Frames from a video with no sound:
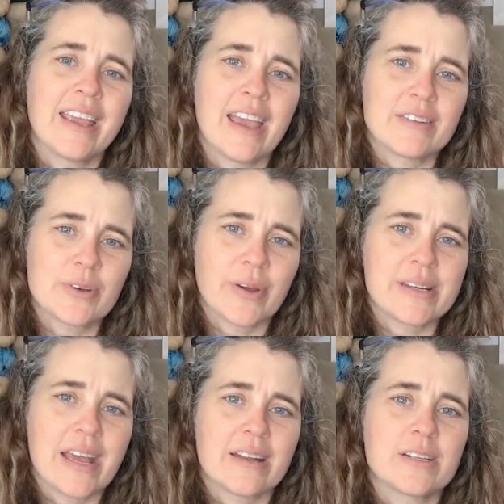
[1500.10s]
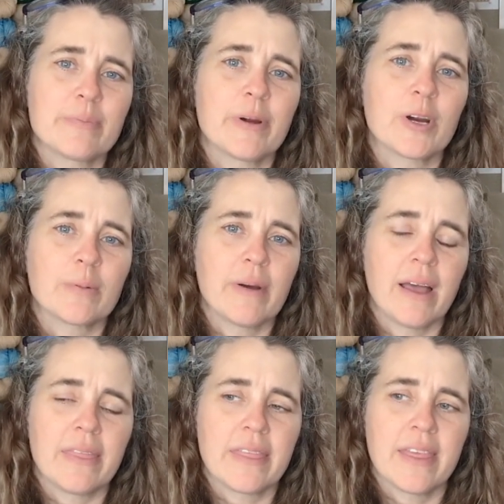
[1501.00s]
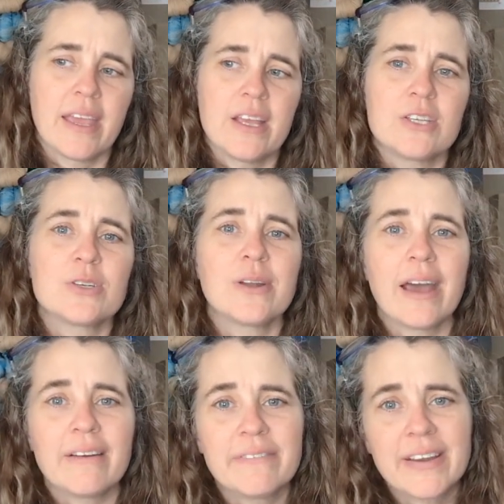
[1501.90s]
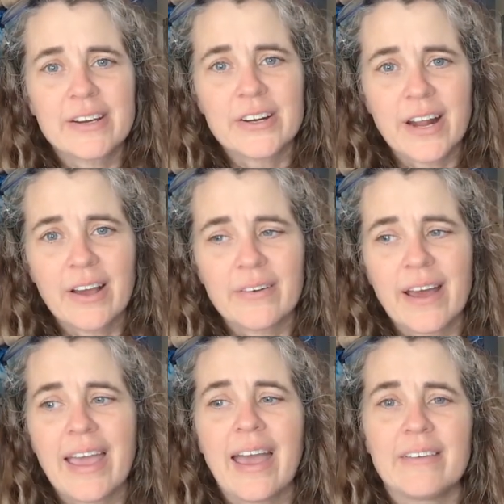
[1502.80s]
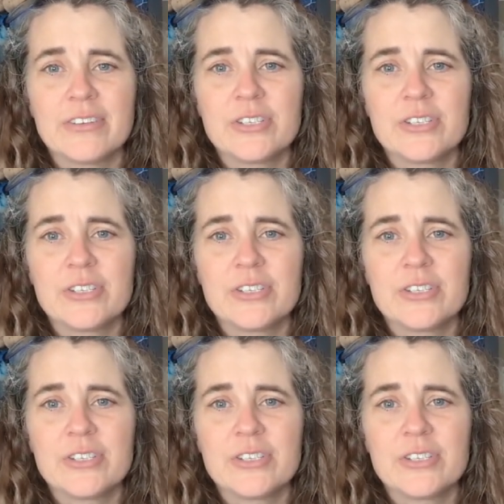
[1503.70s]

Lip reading: kept going down to per month. So now I figured out I have to